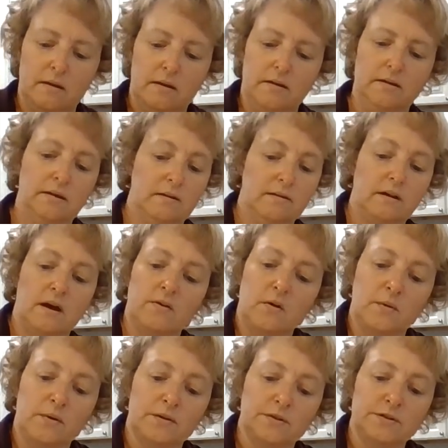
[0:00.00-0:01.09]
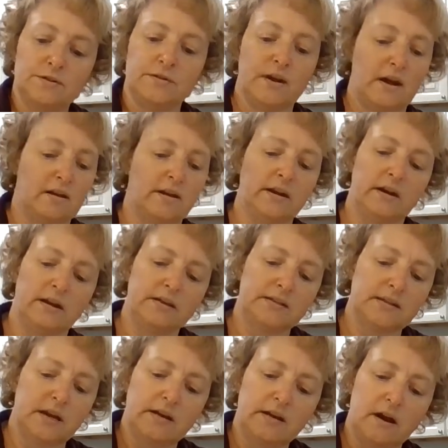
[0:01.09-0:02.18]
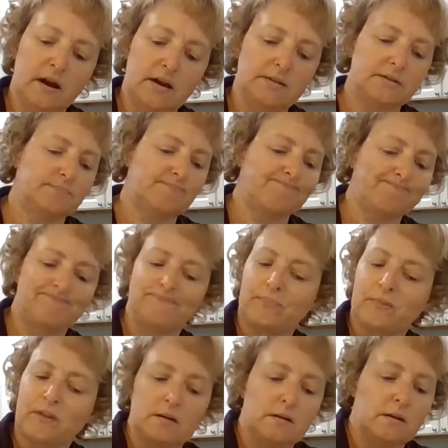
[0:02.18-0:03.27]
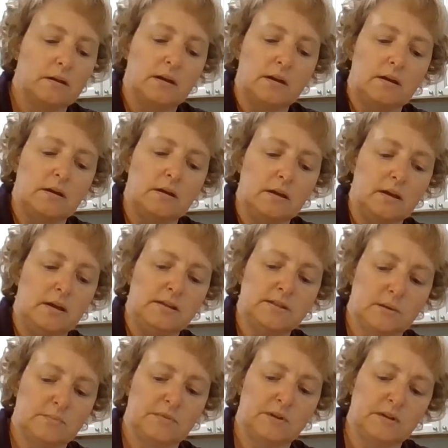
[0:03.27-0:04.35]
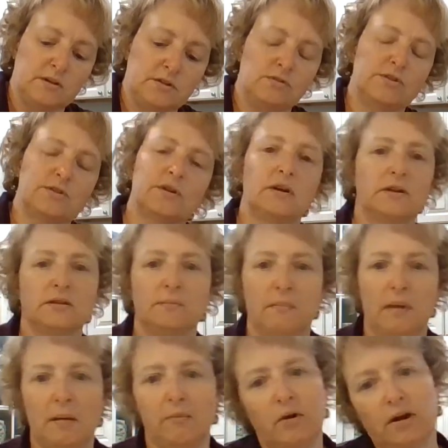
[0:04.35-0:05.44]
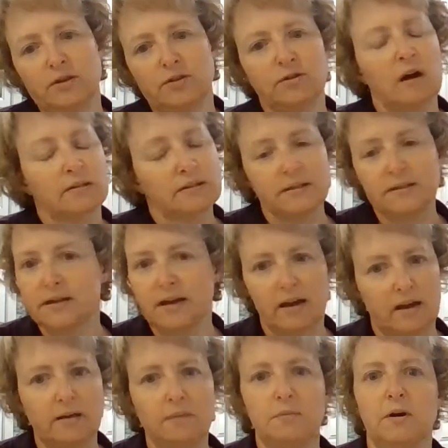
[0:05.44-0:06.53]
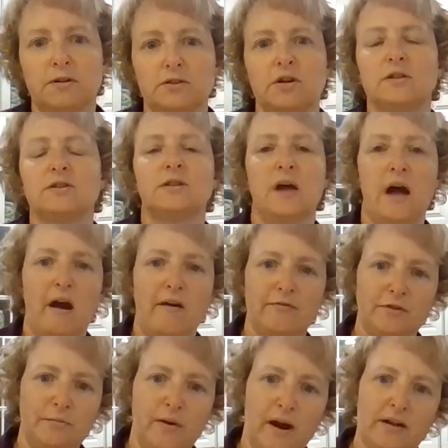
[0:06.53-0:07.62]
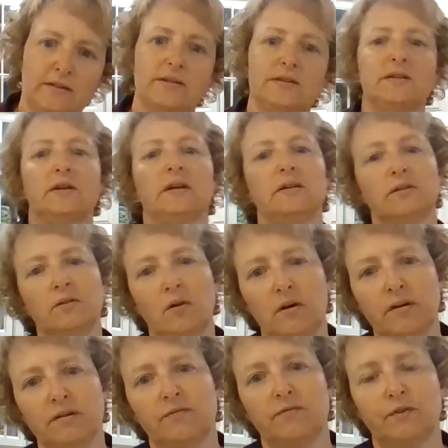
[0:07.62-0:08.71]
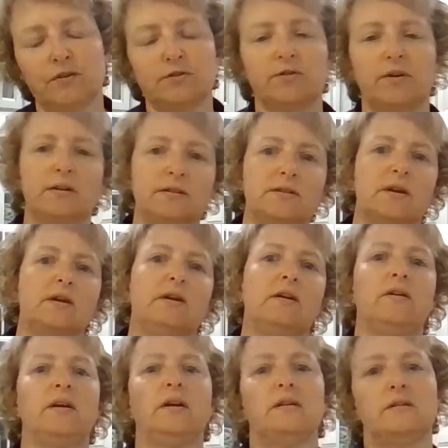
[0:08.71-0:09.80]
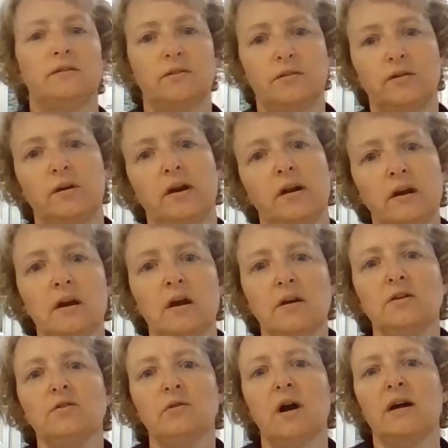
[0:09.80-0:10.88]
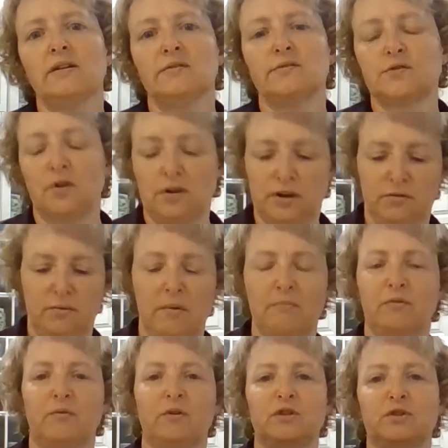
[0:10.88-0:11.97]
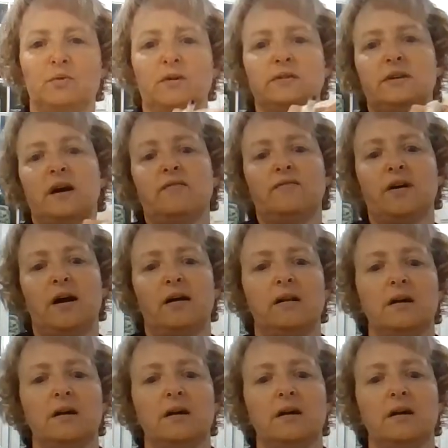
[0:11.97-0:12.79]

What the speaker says: Now, not all words do that. Like I said, guys, it's something that you're just going to memorize. You're not today, but just after you practice in kindergarten and first grade and second grade and third grade, you'll kind of start to remember which ones have that.